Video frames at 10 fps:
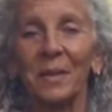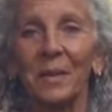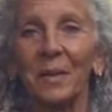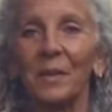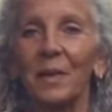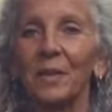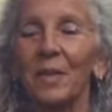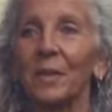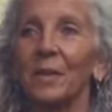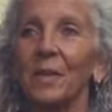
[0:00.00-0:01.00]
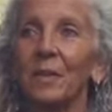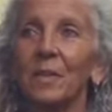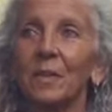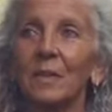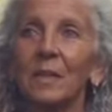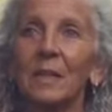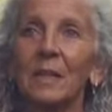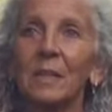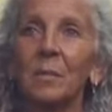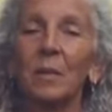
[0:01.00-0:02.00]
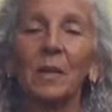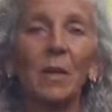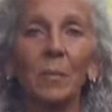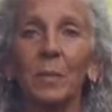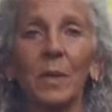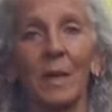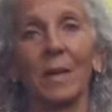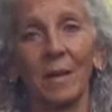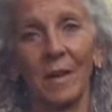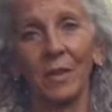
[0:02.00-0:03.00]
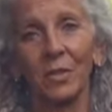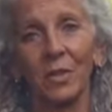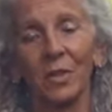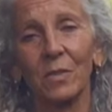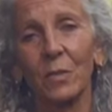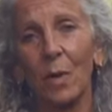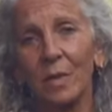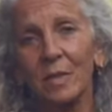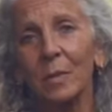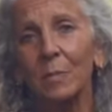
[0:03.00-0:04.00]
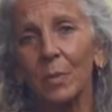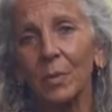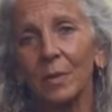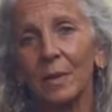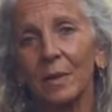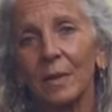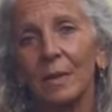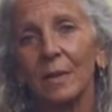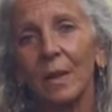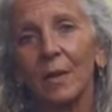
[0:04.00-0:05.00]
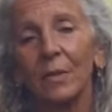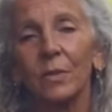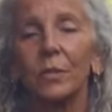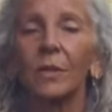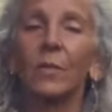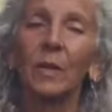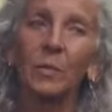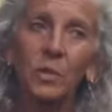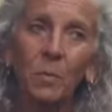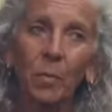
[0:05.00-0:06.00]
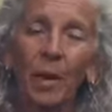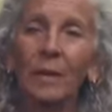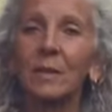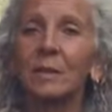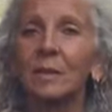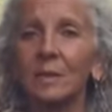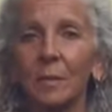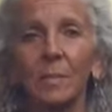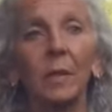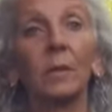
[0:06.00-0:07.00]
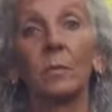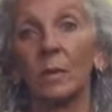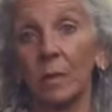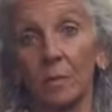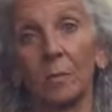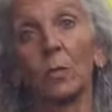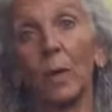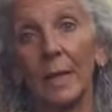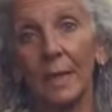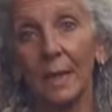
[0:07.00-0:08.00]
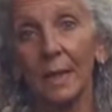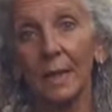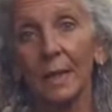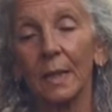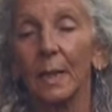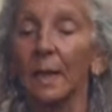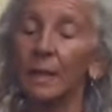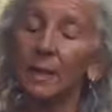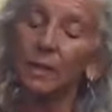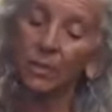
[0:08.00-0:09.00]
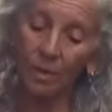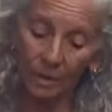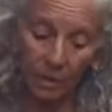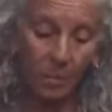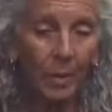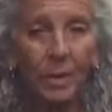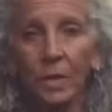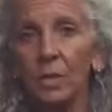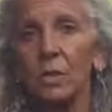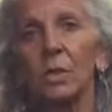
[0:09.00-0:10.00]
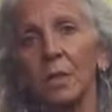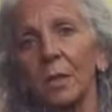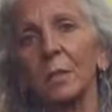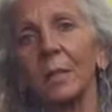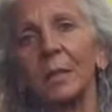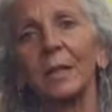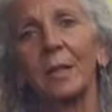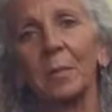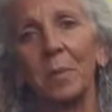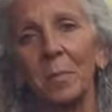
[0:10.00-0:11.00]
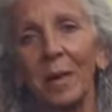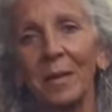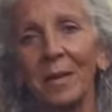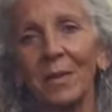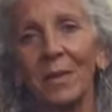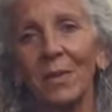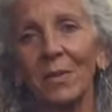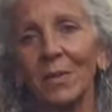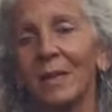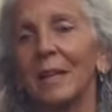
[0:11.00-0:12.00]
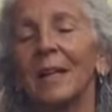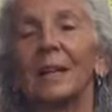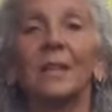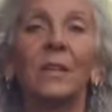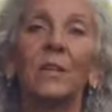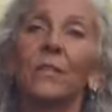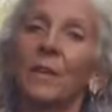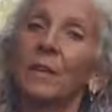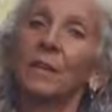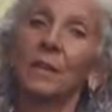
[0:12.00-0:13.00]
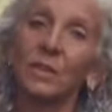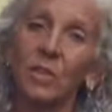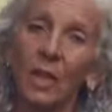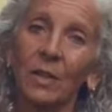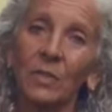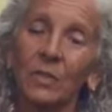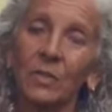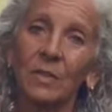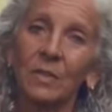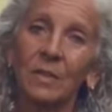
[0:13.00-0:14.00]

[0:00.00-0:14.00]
And it doesn't need to be complicated, actually. It's quite simple. Our intuitive energy practice is something that would help greatly. And then you have to pay attention a little bit to help the body along. And then you find that it changes.